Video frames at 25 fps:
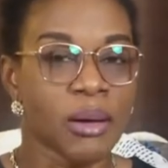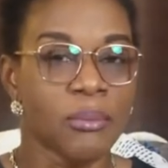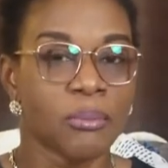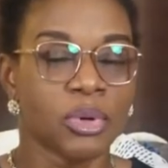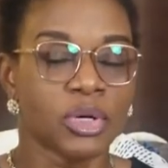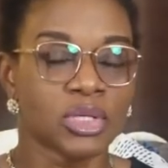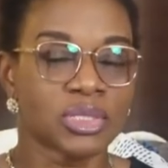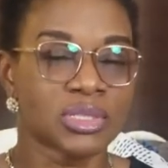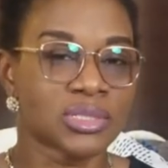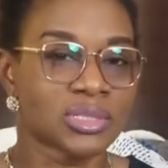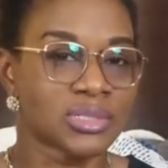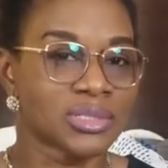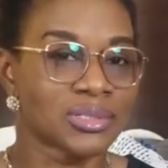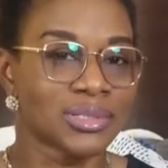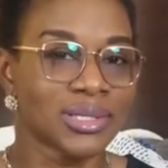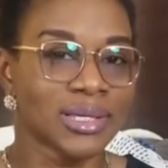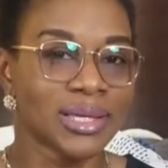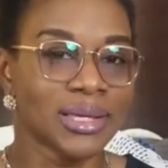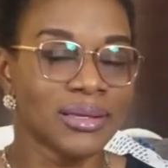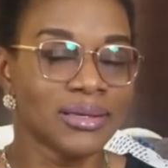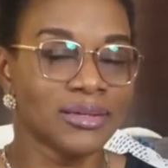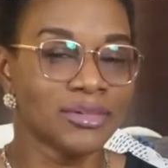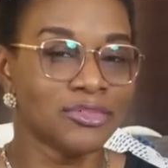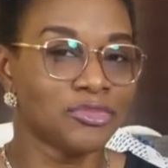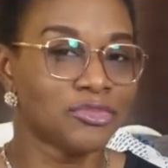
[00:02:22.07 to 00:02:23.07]
But
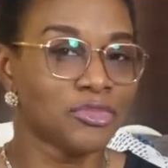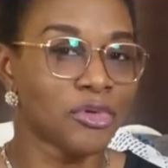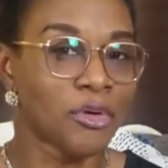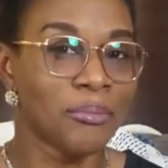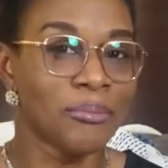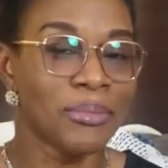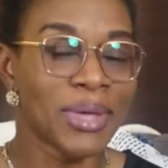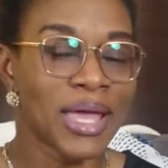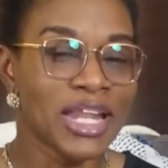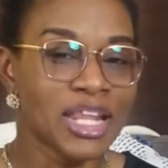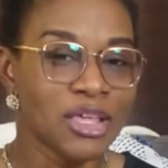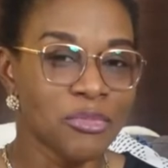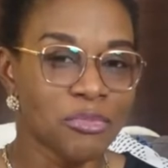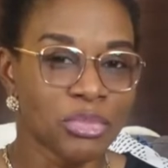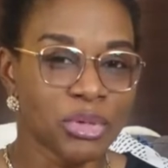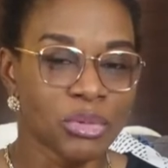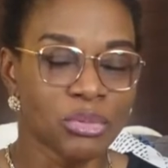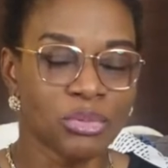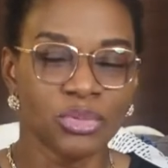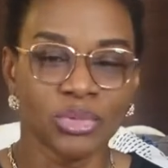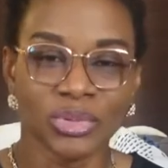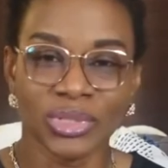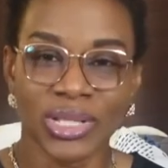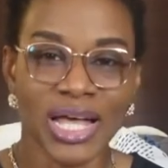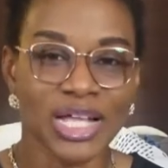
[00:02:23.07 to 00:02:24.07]
for many
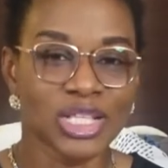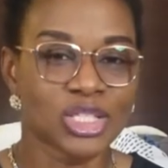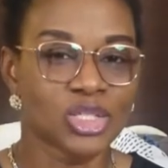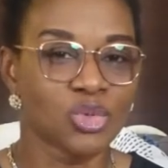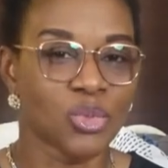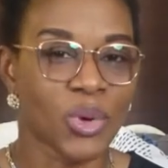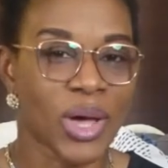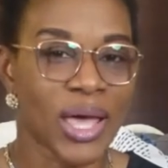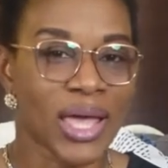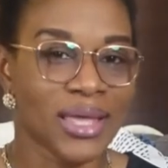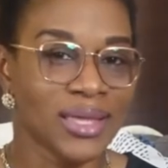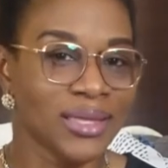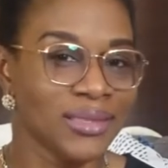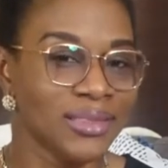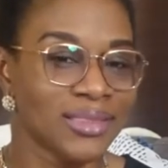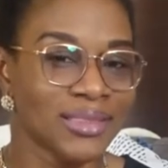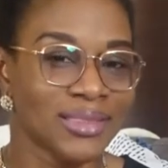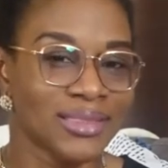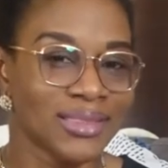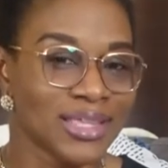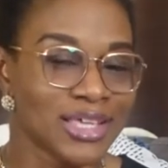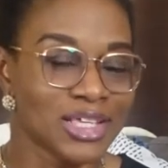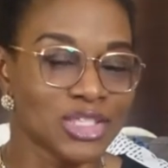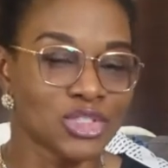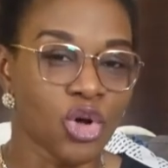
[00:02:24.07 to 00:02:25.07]
people, that's why
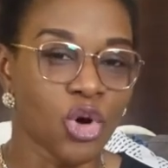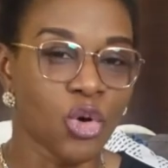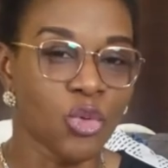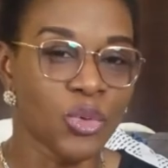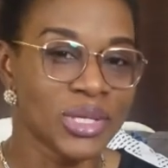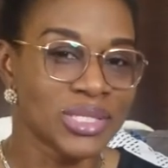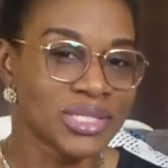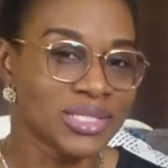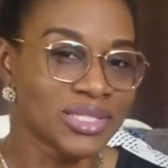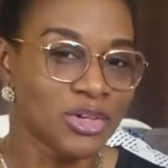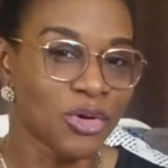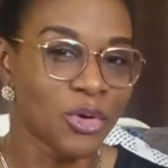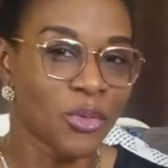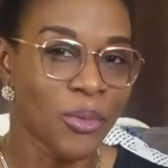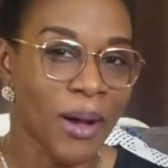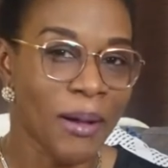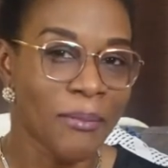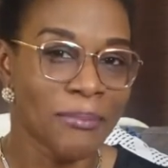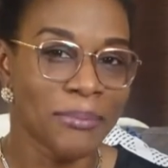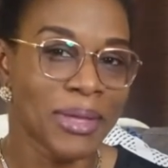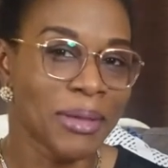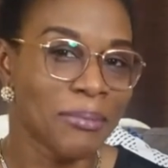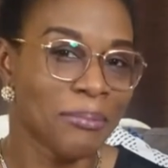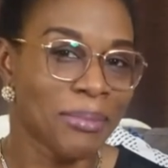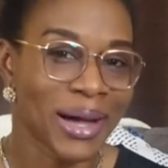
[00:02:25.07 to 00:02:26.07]
there's always the
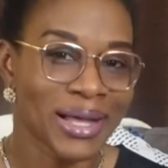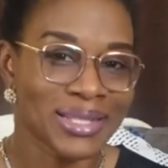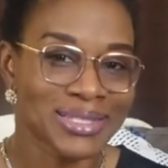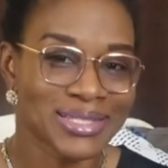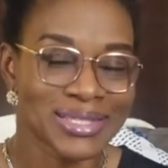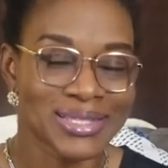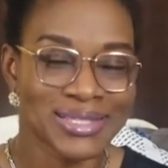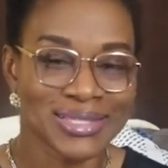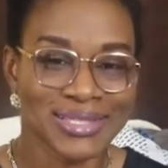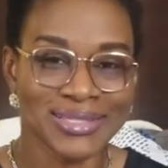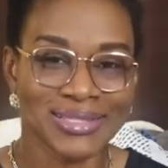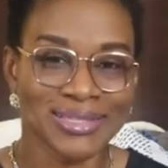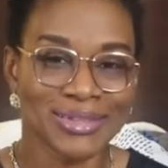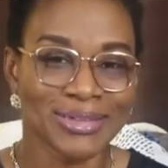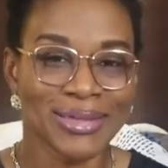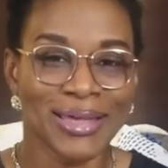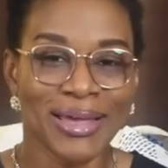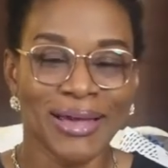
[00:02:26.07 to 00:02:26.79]
Owambe parties